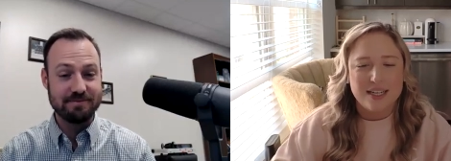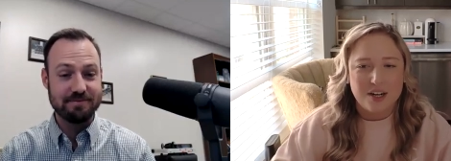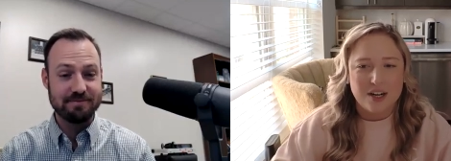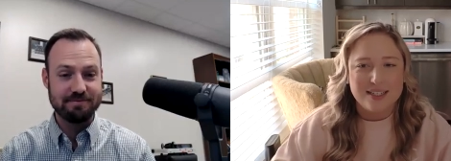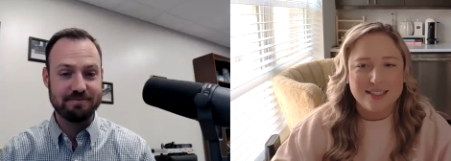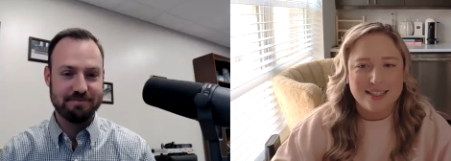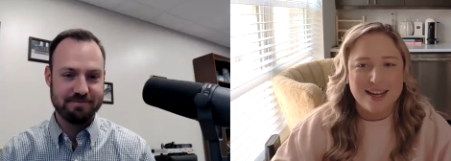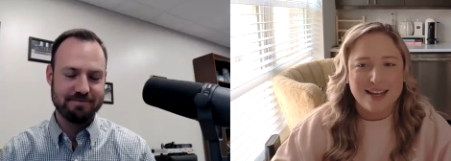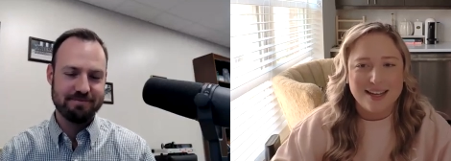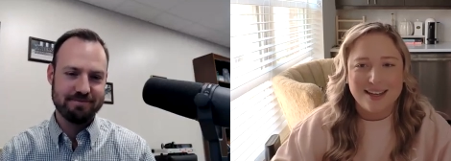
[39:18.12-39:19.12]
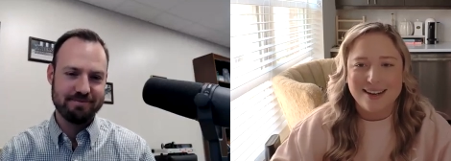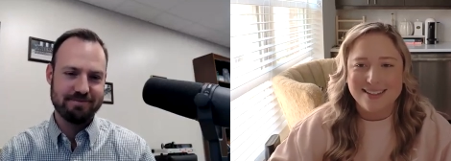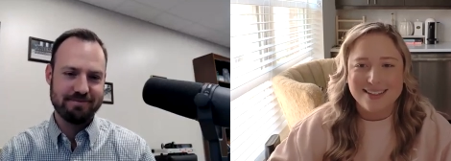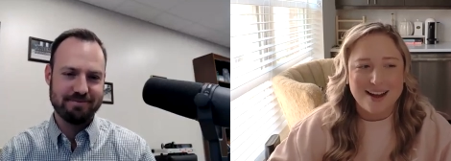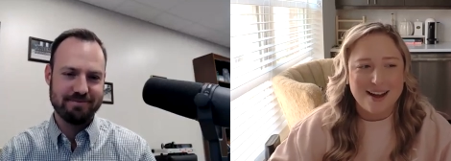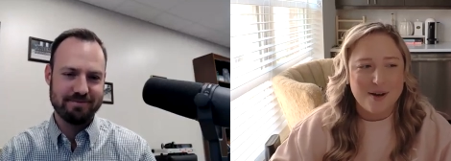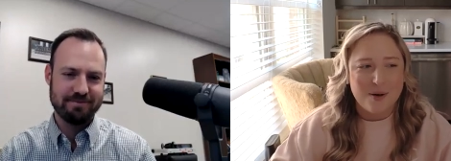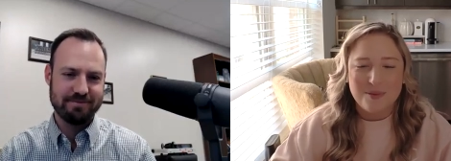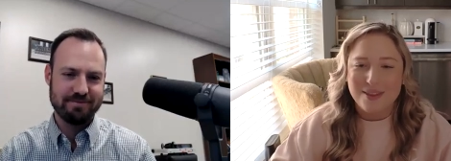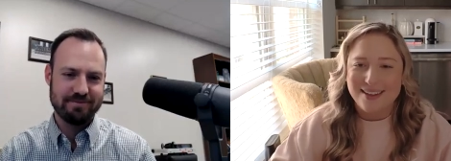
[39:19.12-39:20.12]
Speaker 1: and your insight. And I
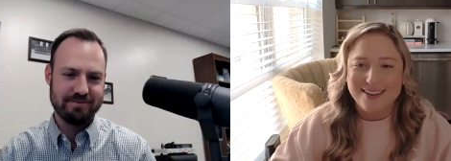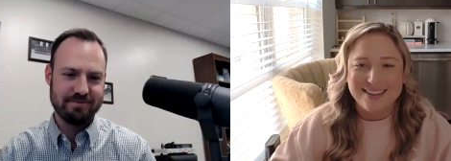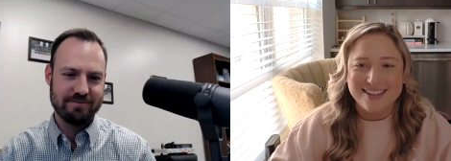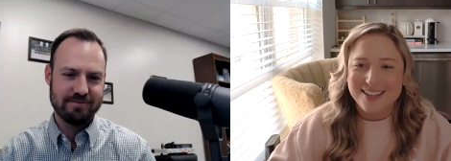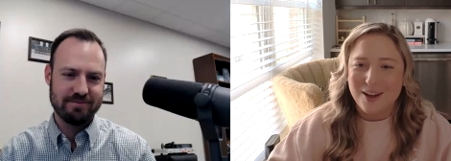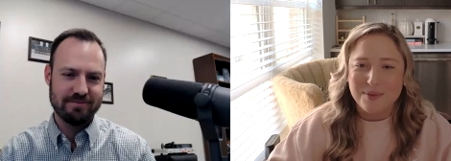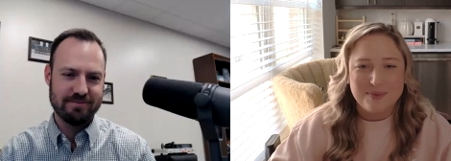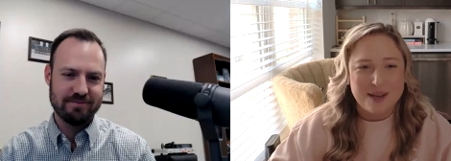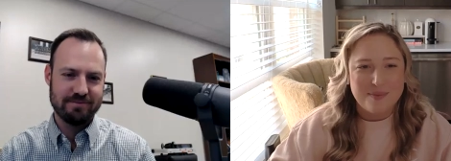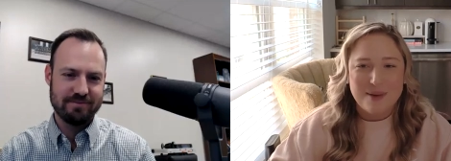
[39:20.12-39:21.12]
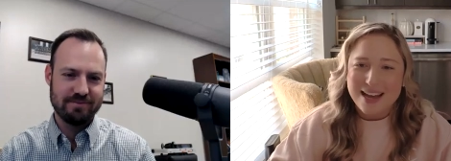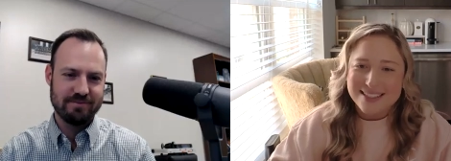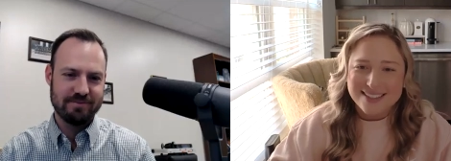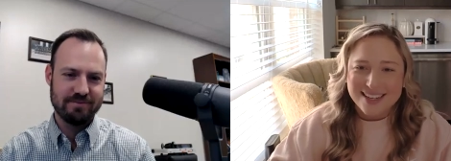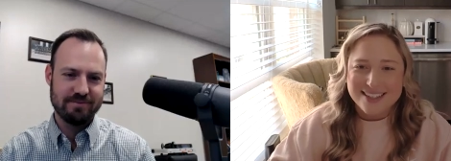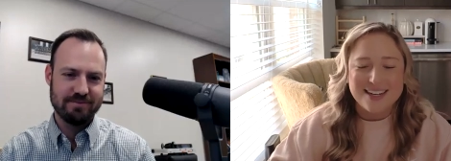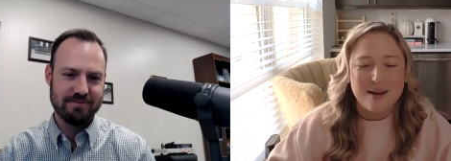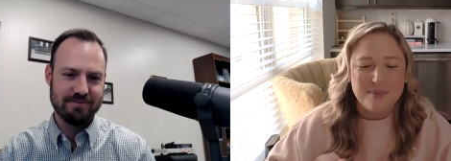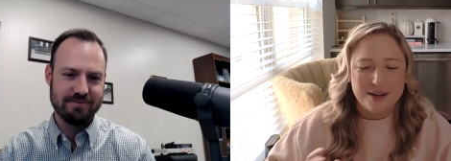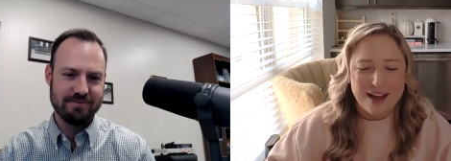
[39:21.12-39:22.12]
hope that this helps me pass the second
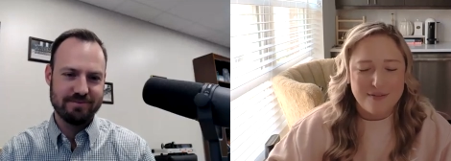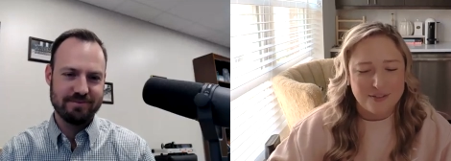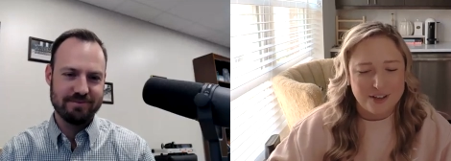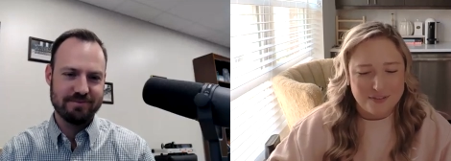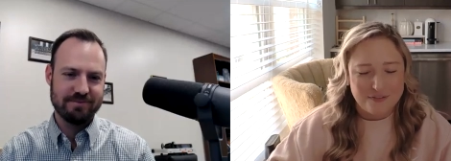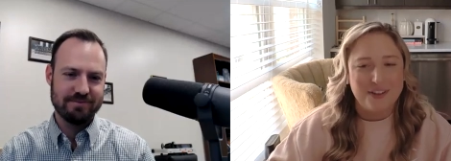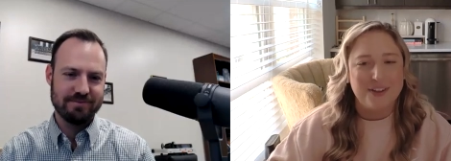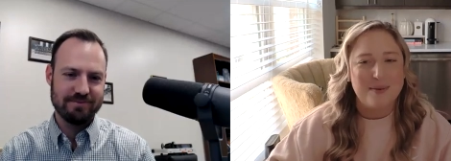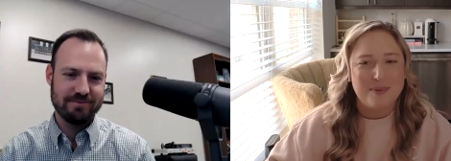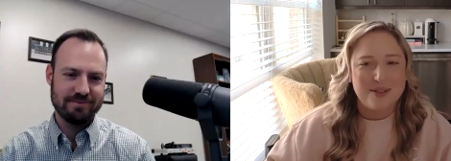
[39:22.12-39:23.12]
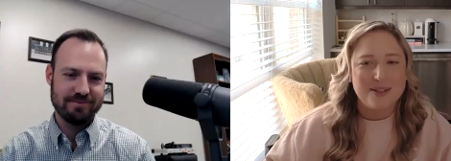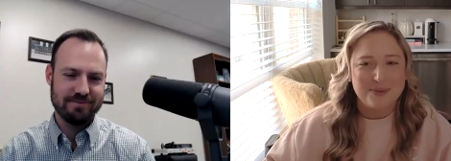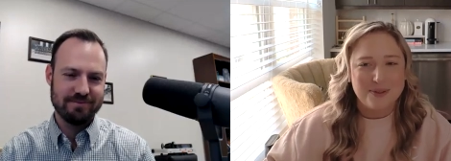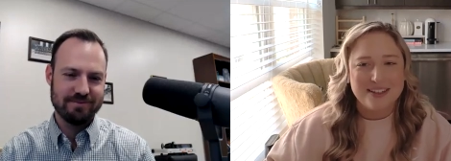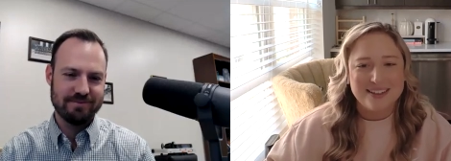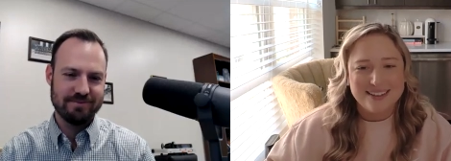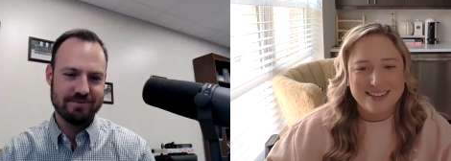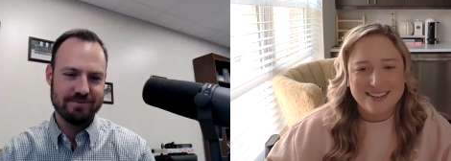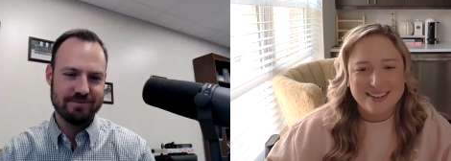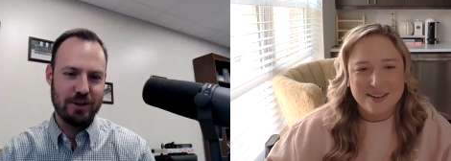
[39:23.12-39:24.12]
time, but I have a good feeling about this one.
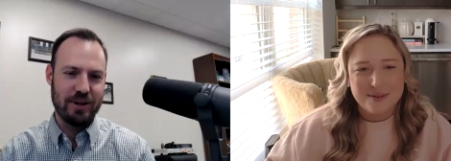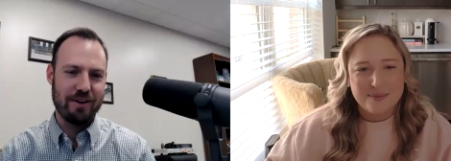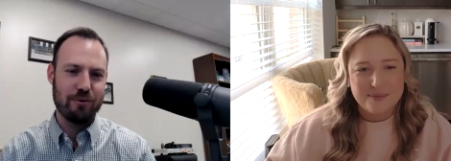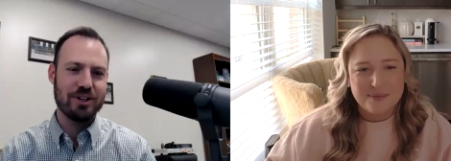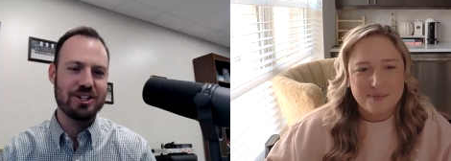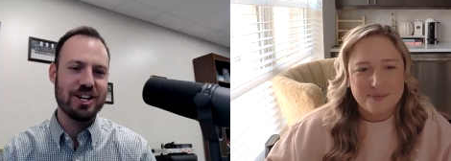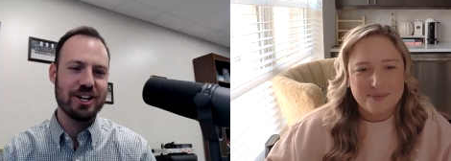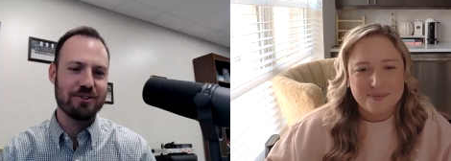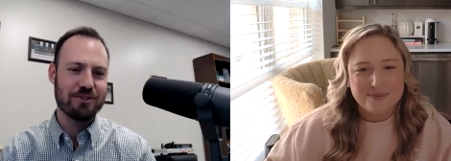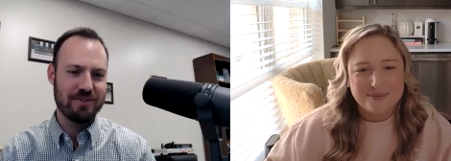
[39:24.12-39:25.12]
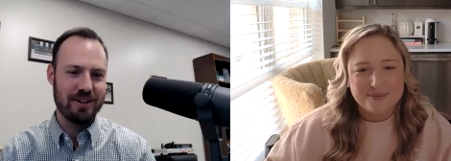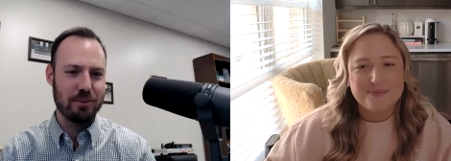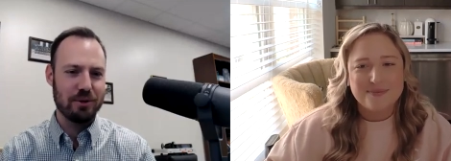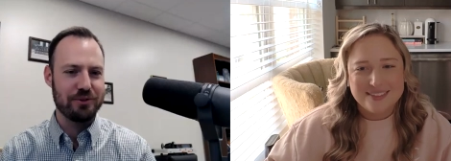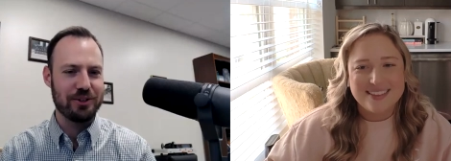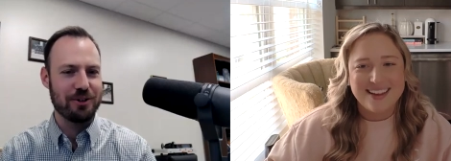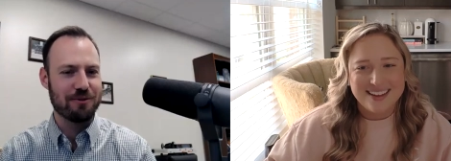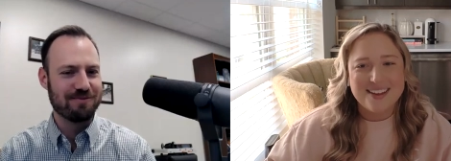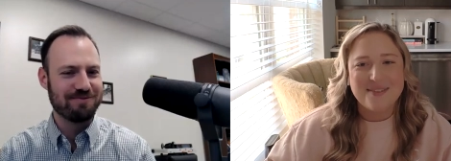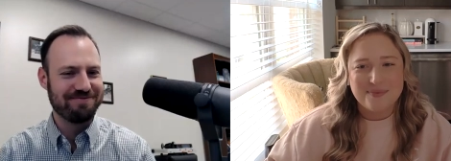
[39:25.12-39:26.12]
Speaker 2: You have what it takes. I believe
Speaker 1: in you. Thank
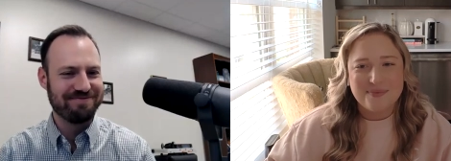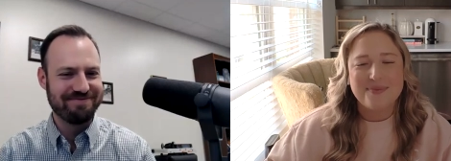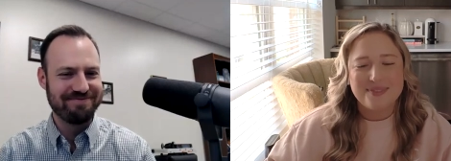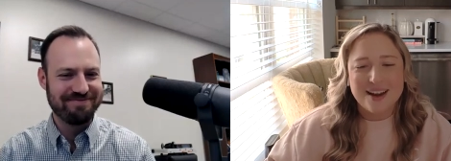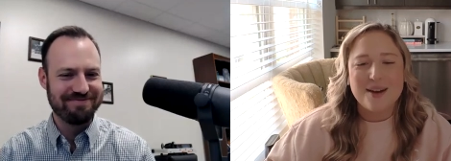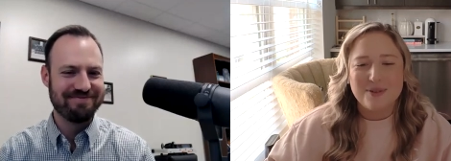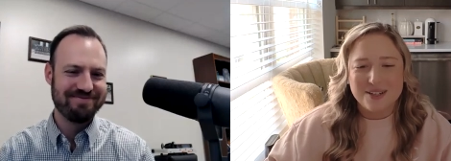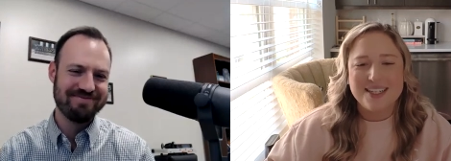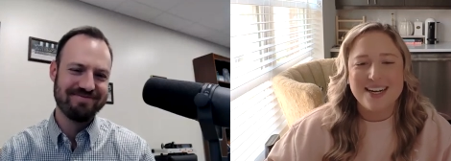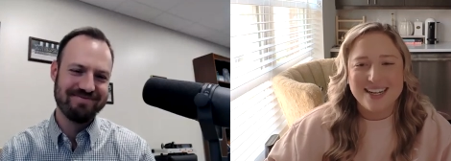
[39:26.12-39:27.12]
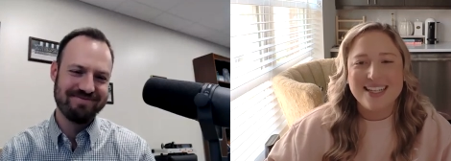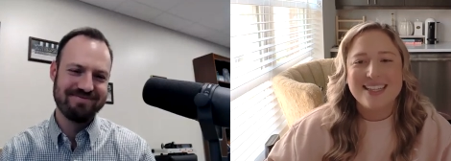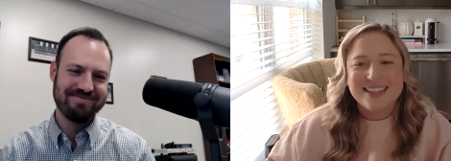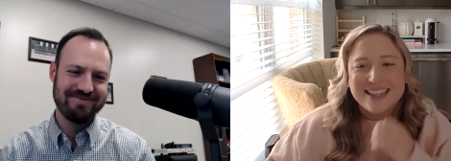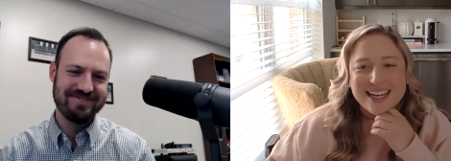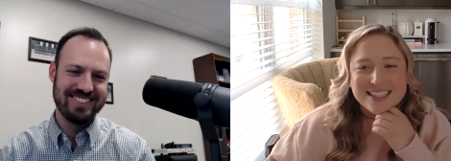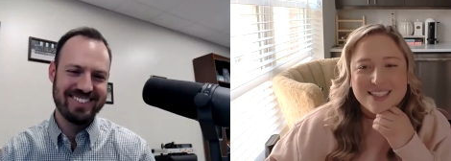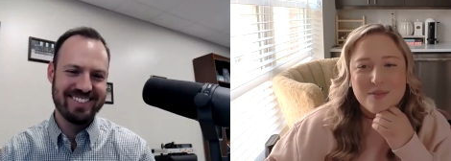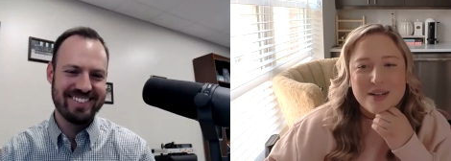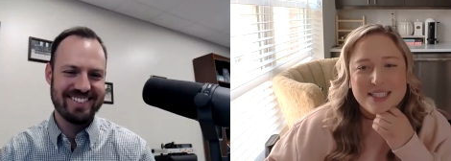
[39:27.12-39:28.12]
you. I appreciate it. Thanks
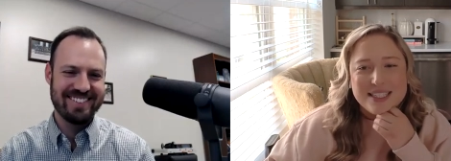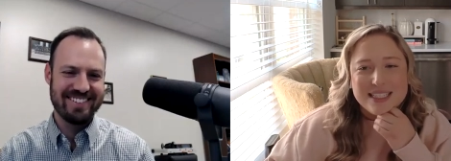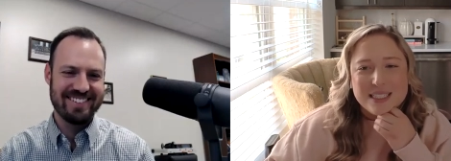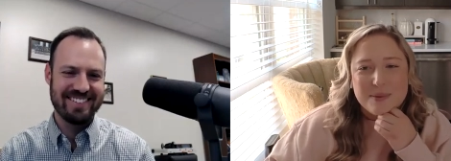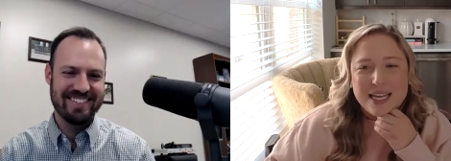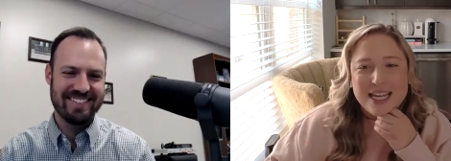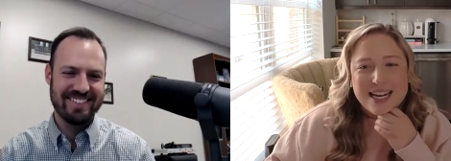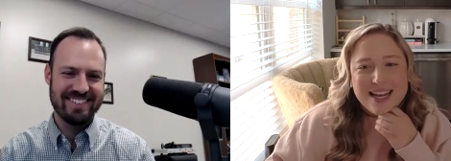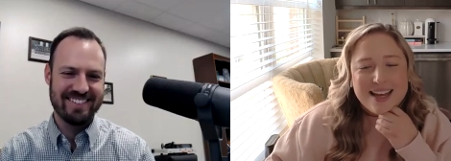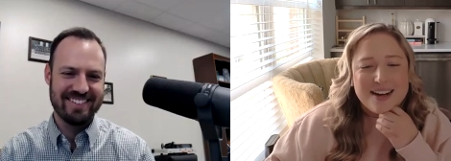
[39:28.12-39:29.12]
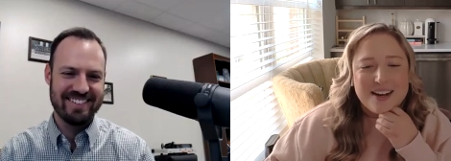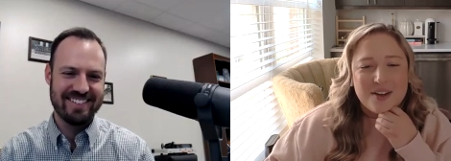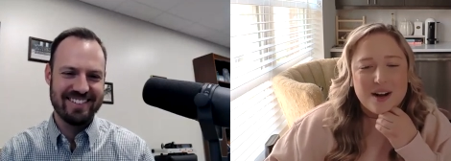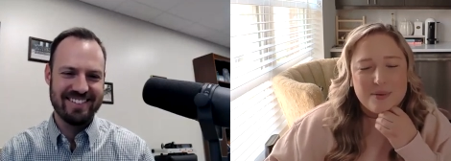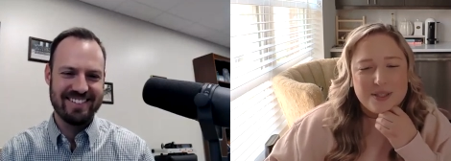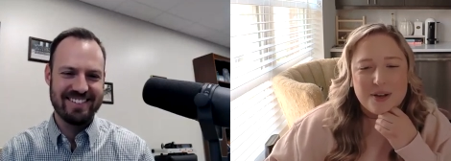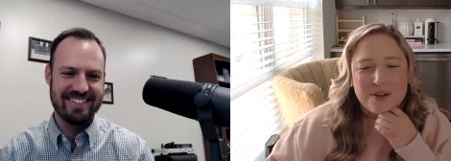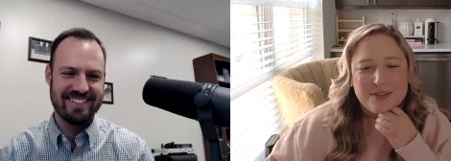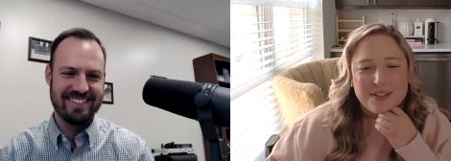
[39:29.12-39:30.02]
so much. This has been another episode of